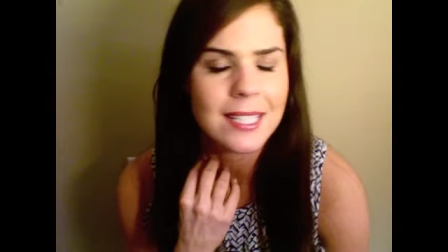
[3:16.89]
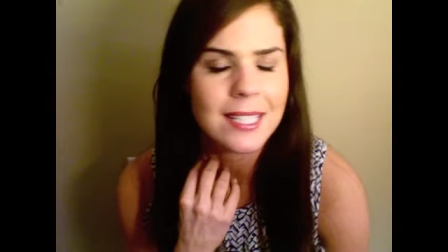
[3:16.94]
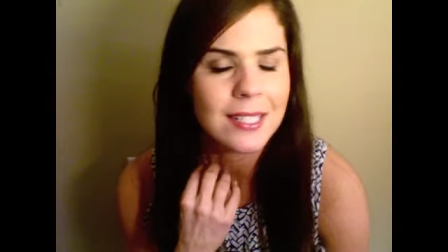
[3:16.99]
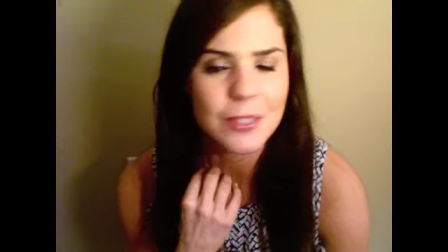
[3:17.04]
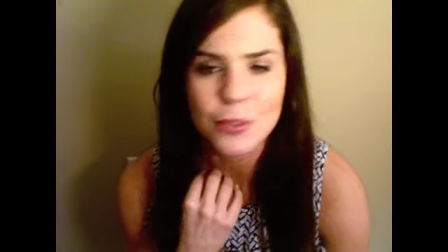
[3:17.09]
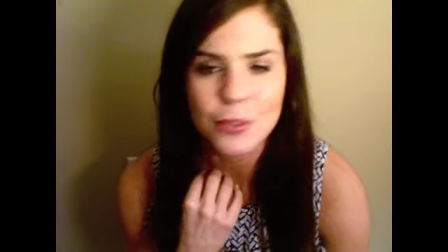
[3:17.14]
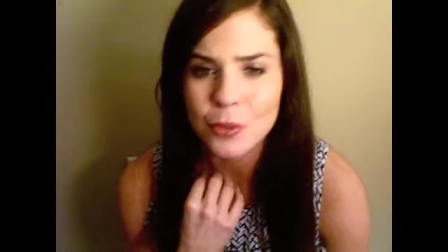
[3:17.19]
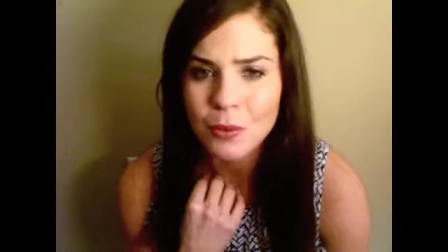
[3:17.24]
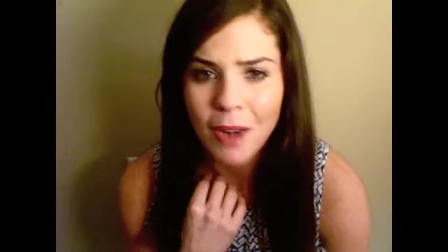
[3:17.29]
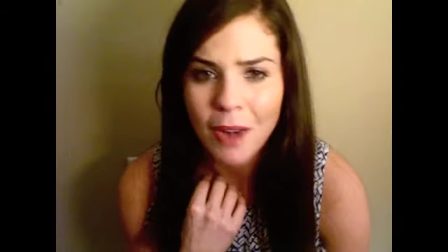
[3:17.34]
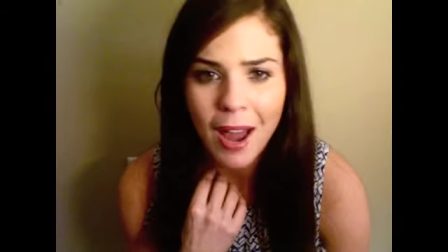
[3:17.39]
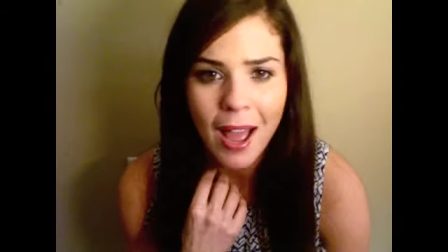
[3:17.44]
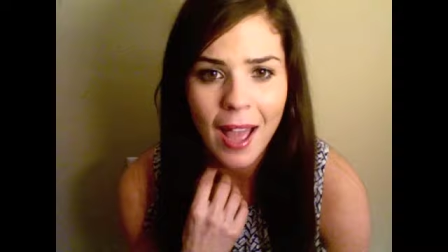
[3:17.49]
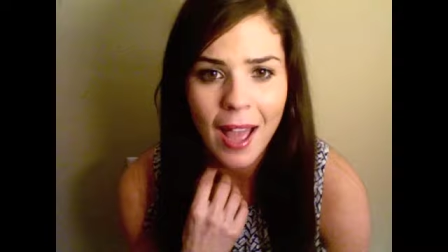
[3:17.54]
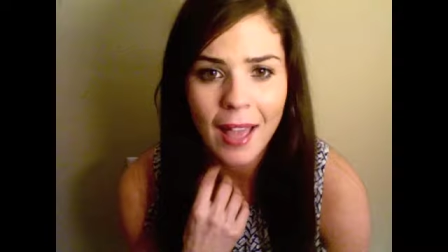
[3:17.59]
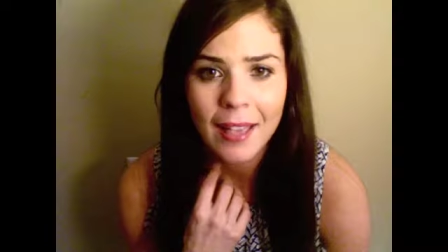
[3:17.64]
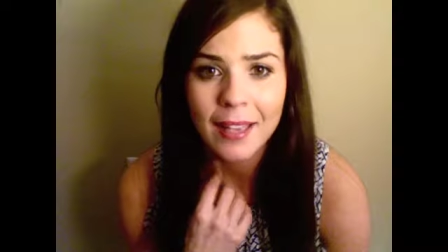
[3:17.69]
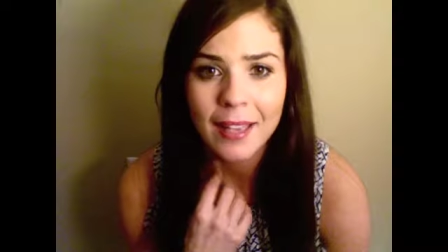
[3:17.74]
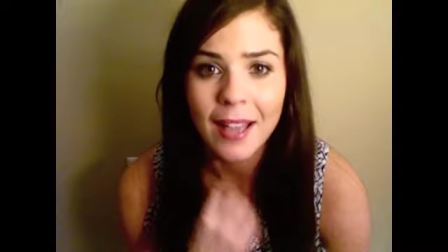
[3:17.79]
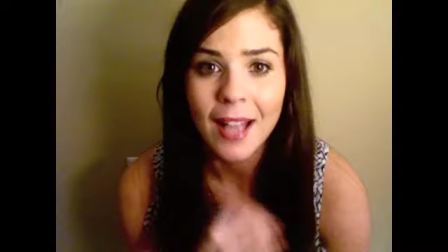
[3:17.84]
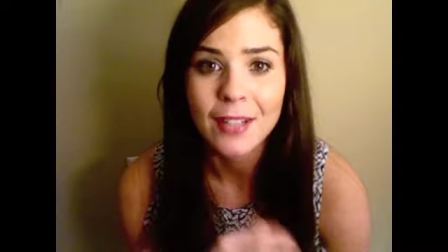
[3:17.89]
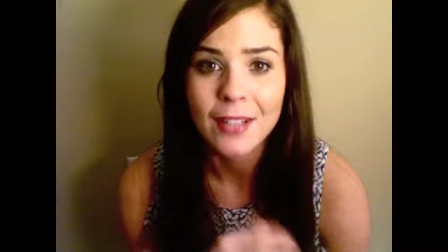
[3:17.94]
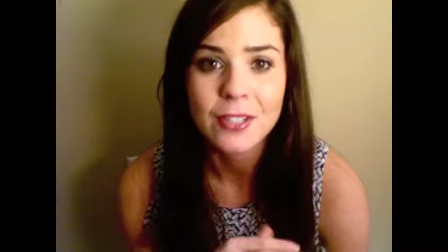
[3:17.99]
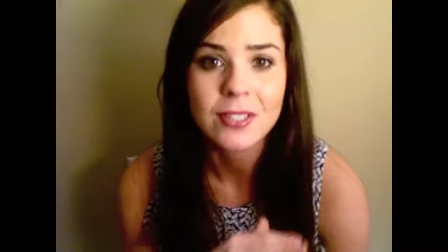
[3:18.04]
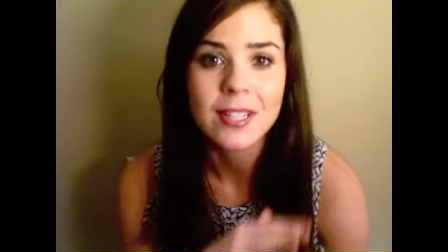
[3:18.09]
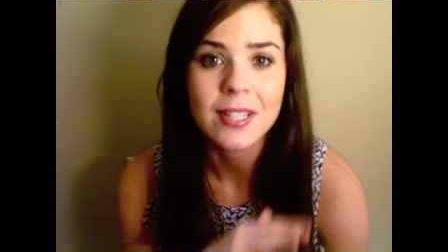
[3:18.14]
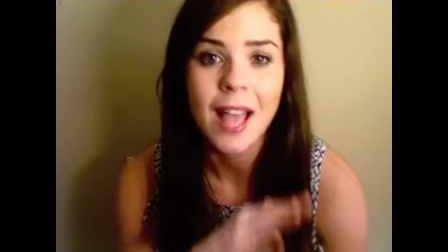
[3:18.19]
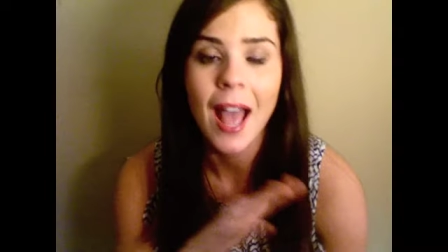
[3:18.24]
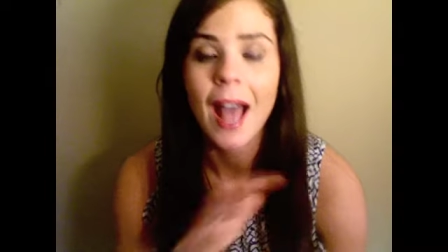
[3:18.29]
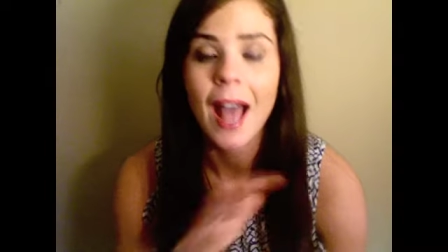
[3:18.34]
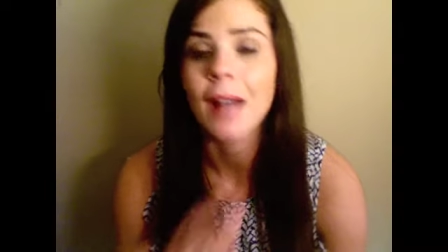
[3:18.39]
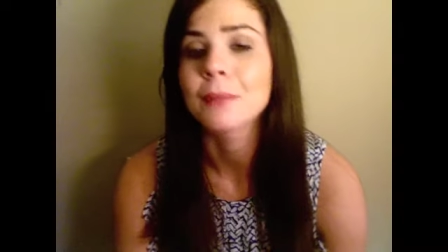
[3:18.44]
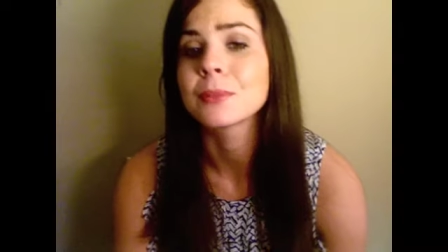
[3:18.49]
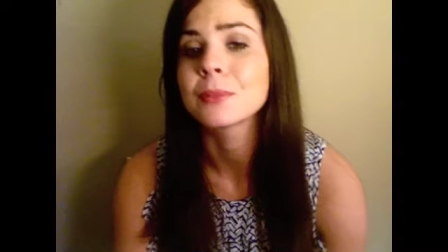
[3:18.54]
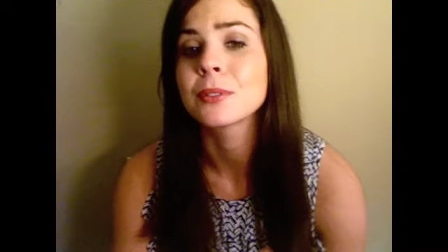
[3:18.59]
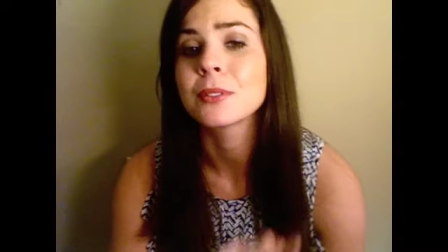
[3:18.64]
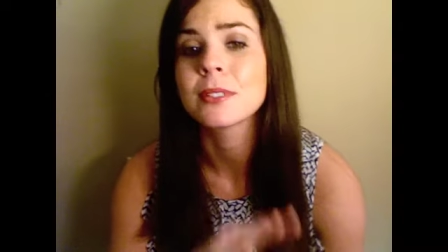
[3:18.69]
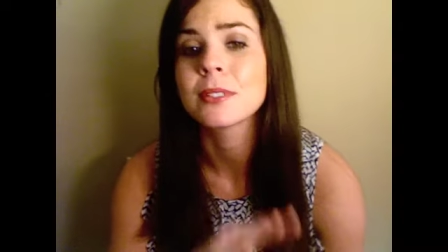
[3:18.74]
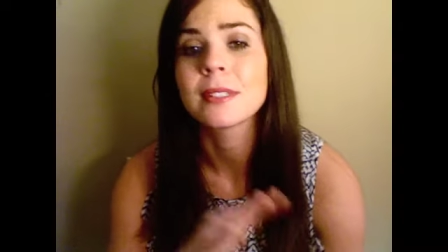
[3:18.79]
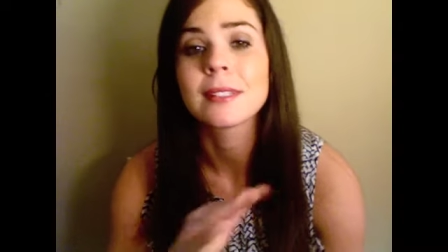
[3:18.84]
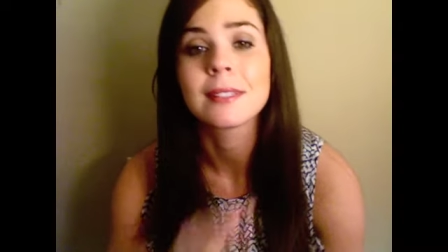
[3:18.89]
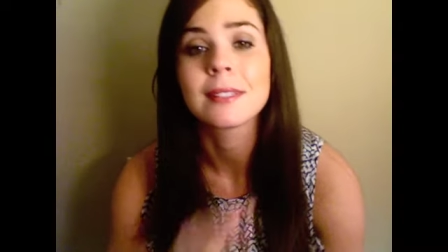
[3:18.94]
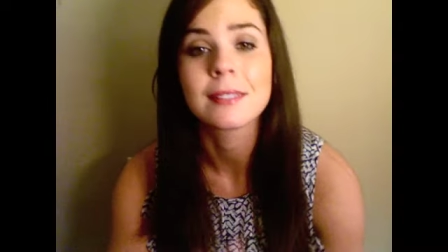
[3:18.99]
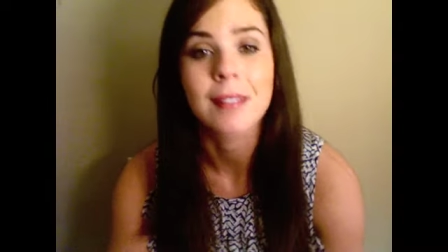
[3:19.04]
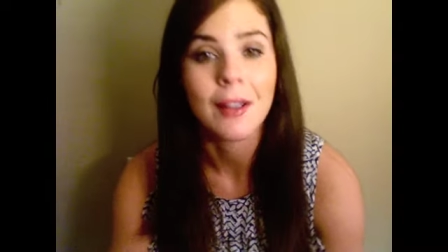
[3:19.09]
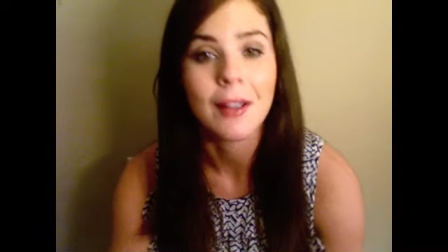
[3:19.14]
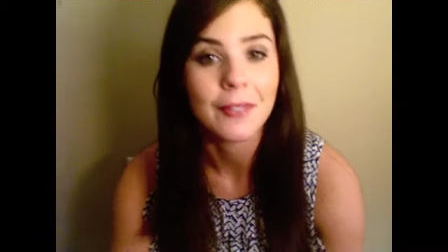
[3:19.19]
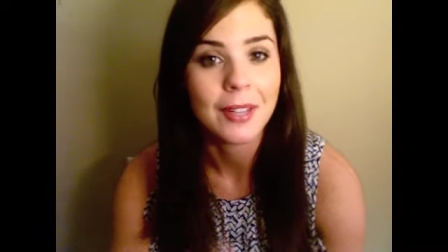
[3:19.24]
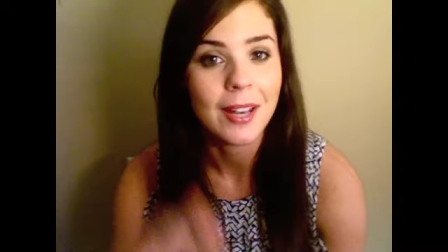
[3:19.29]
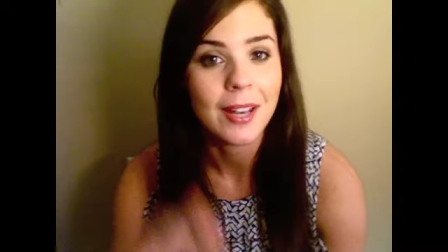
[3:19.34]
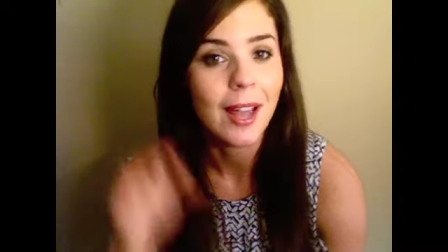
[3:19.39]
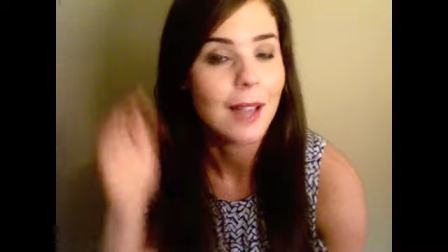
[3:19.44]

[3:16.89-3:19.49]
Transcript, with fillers: isn't dry. I just absolutely love it.